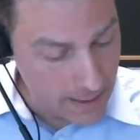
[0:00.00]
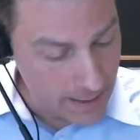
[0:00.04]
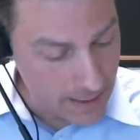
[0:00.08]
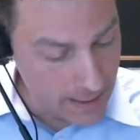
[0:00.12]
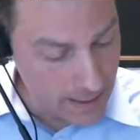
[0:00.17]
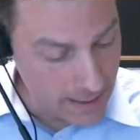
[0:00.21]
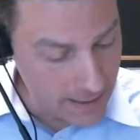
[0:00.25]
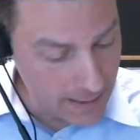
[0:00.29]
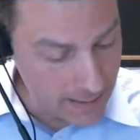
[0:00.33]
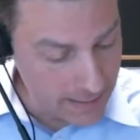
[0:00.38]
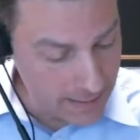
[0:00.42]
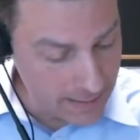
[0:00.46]

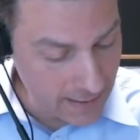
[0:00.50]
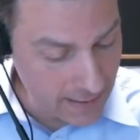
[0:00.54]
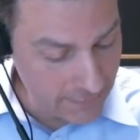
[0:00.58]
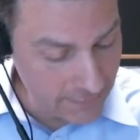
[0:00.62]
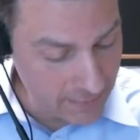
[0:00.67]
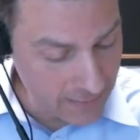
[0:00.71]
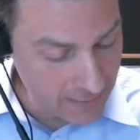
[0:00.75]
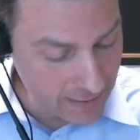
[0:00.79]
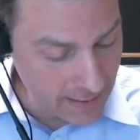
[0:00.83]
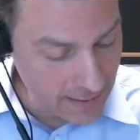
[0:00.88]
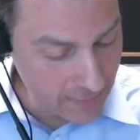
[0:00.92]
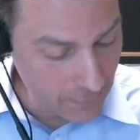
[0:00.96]
In
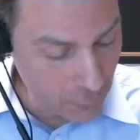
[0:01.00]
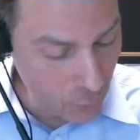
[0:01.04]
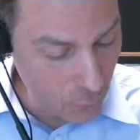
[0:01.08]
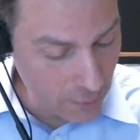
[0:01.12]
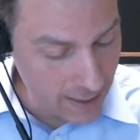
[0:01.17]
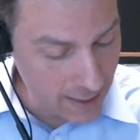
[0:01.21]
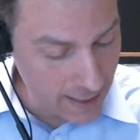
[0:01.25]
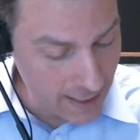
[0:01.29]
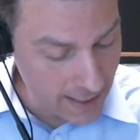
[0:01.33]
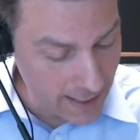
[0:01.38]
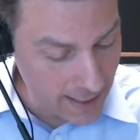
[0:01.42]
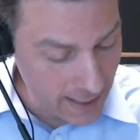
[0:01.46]

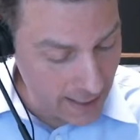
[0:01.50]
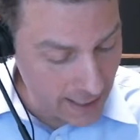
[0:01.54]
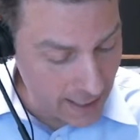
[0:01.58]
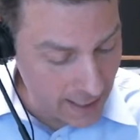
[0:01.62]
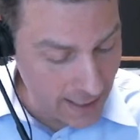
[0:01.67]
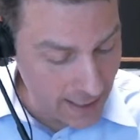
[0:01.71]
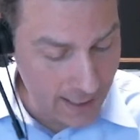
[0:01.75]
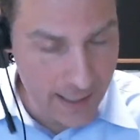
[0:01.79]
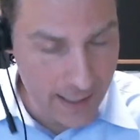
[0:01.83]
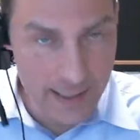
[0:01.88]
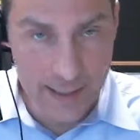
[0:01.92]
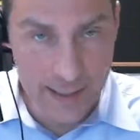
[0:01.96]

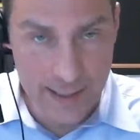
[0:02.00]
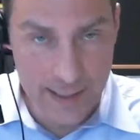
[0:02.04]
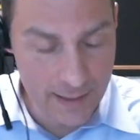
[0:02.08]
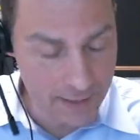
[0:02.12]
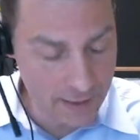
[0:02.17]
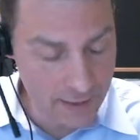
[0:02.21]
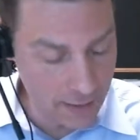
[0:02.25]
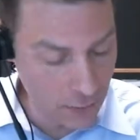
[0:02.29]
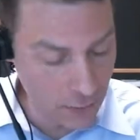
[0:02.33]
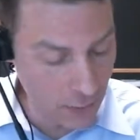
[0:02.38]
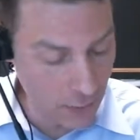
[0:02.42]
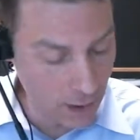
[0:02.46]
17.9, again,
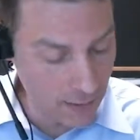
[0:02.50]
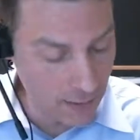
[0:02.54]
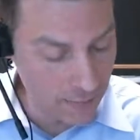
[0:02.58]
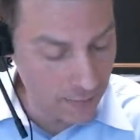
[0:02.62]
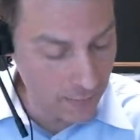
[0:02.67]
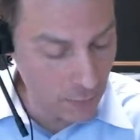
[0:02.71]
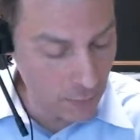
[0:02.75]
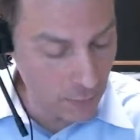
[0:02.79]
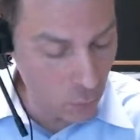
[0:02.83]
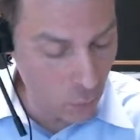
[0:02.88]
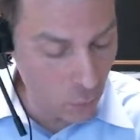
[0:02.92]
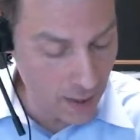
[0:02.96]
these are on
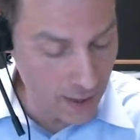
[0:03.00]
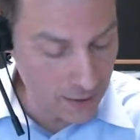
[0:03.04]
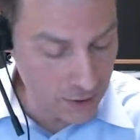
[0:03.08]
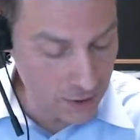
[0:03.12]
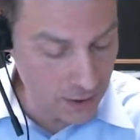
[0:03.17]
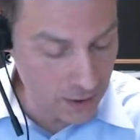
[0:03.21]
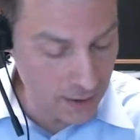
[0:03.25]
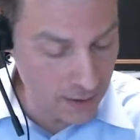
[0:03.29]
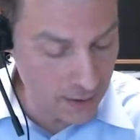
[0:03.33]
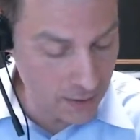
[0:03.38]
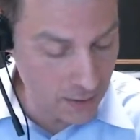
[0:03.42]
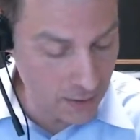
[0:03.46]
the
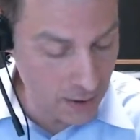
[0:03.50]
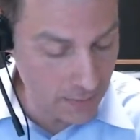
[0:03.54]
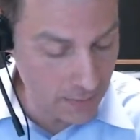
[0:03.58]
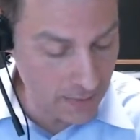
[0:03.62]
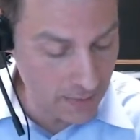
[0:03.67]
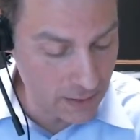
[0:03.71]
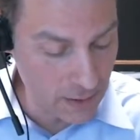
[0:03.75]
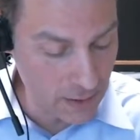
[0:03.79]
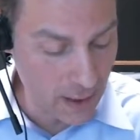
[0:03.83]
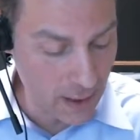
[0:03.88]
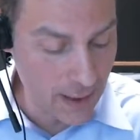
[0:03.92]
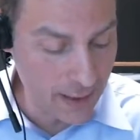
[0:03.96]
questions. You're going to
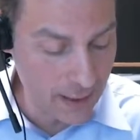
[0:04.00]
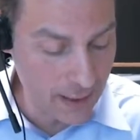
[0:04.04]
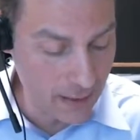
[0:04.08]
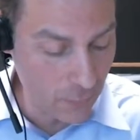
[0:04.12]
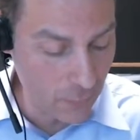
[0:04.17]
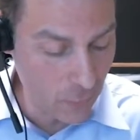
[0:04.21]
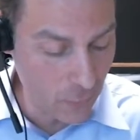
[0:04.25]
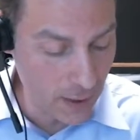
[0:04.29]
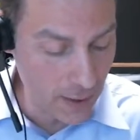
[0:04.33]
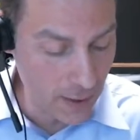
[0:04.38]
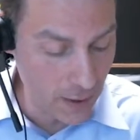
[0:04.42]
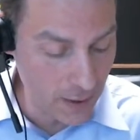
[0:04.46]
be
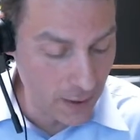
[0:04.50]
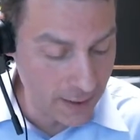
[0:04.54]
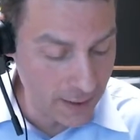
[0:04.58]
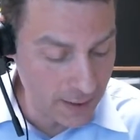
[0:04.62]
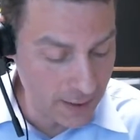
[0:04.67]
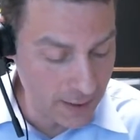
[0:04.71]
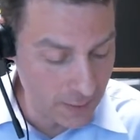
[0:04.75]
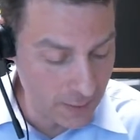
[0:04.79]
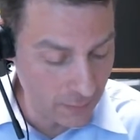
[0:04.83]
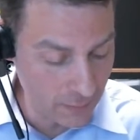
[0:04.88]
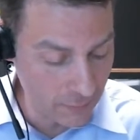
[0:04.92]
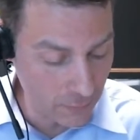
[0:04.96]
talking what are
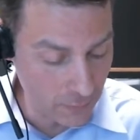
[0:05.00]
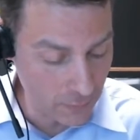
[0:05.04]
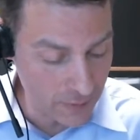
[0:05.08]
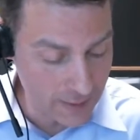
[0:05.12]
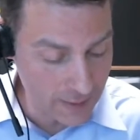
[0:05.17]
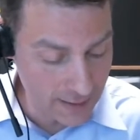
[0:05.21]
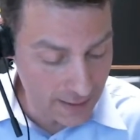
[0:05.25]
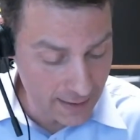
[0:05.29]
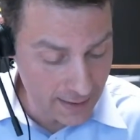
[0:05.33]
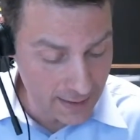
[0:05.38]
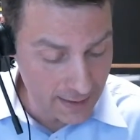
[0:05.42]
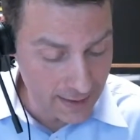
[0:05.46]
key
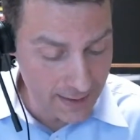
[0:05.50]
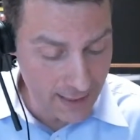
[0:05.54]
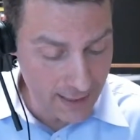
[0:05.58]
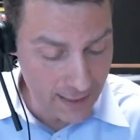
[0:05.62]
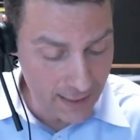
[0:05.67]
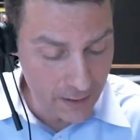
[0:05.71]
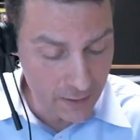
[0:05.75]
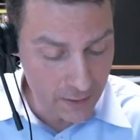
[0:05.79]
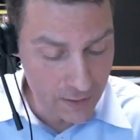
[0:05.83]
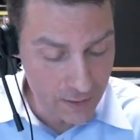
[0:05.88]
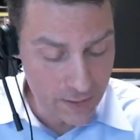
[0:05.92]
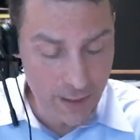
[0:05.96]
performance
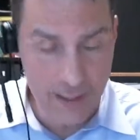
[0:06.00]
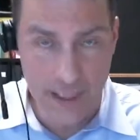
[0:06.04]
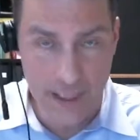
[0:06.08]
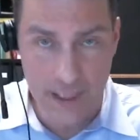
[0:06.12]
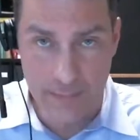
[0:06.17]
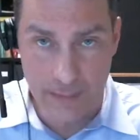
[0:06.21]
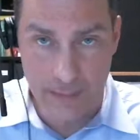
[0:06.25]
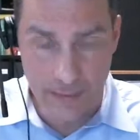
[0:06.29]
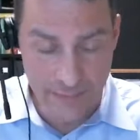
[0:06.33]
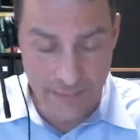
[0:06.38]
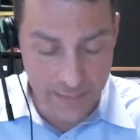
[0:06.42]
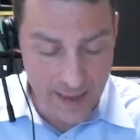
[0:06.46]
indicators, talking
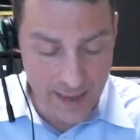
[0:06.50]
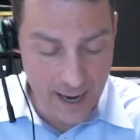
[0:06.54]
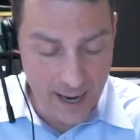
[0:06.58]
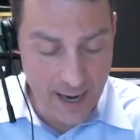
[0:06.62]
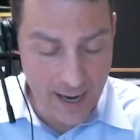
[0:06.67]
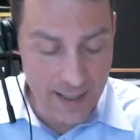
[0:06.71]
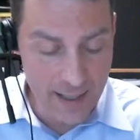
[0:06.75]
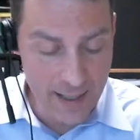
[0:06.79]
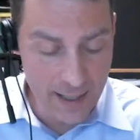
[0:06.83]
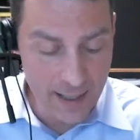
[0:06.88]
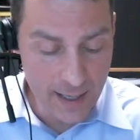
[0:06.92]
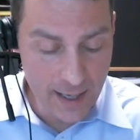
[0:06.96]
about
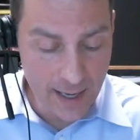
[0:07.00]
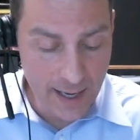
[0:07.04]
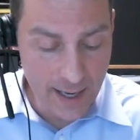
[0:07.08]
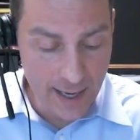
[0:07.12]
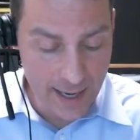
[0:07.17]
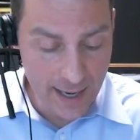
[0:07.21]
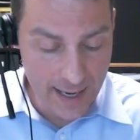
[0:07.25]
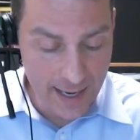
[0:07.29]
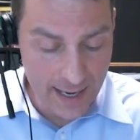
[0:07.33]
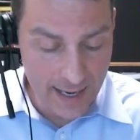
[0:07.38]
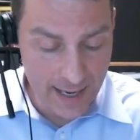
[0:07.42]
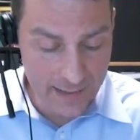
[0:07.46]
that,
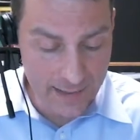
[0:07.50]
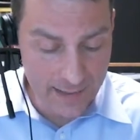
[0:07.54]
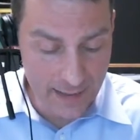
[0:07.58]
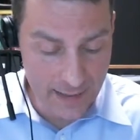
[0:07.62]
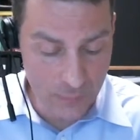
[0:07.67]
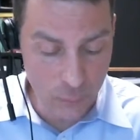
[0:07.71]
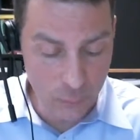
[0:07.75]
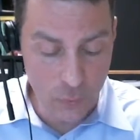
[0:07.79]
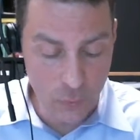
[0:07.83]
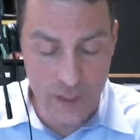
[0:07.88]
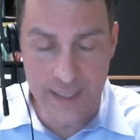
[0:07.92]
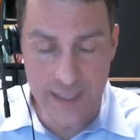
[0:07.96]
and
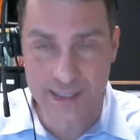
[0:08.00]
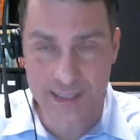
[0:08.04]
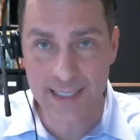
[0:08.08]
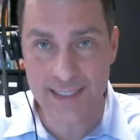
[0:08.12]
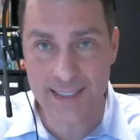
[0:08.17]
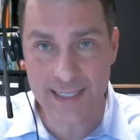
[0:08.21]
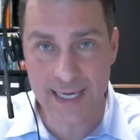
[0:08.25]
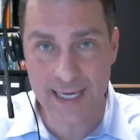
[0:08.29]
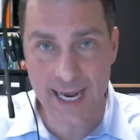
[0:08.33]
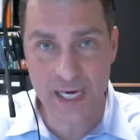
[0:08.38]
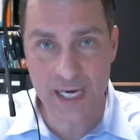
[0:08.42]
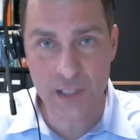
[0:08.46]
then what is a
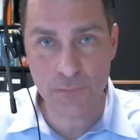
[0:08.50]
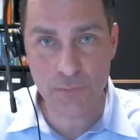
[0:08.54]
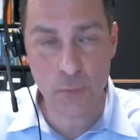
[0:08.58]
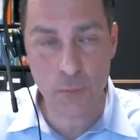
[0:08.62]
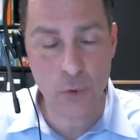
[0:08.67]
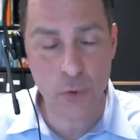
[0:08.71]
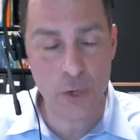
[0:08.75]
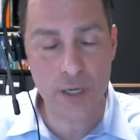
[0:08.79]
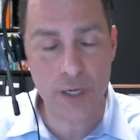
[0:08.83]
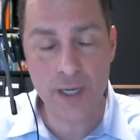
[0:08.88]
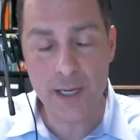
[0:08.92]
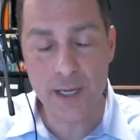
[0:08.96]

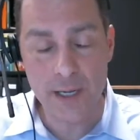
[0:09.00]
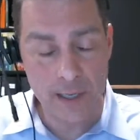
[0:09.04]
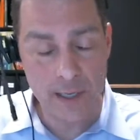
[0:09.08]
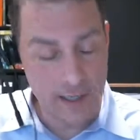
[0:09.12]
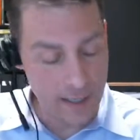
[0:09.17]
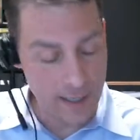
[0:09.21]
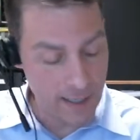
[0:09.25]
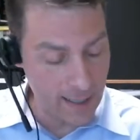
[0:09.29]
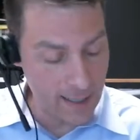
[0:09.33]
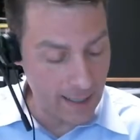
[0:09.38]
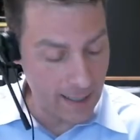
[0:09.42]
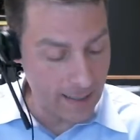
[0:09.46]
dashboard.
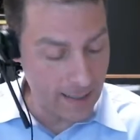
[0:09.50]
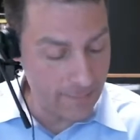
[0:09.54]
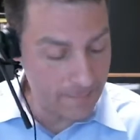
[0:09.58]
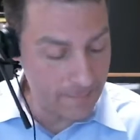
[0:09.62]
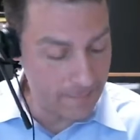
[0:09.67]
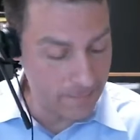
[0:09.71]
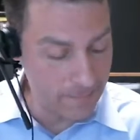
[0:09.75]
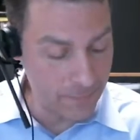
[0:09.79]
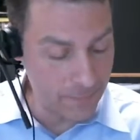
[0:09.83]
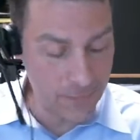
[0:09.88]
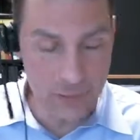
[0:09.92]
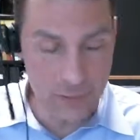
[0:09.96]

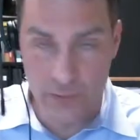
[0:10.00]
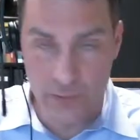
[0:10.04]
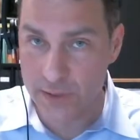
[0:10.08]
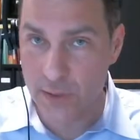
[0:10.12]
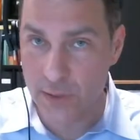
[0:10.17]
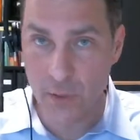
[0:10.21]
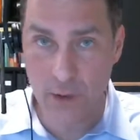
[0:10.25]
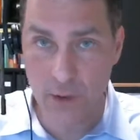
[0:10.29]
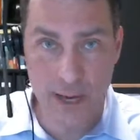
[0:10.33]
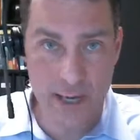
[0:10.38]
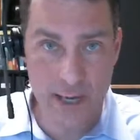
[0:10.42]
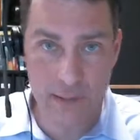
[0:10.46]
There is
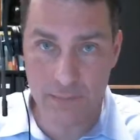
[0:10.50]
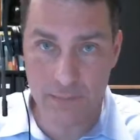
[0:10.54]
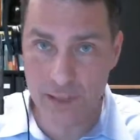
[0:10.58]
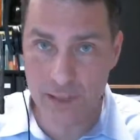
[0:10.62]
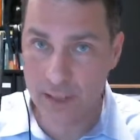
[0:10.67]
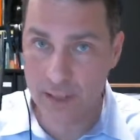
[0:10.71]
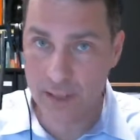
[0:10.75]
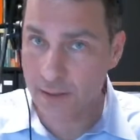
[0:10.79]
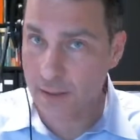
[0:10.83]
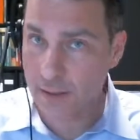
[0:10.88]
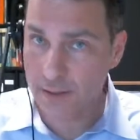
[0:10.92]
no A and B.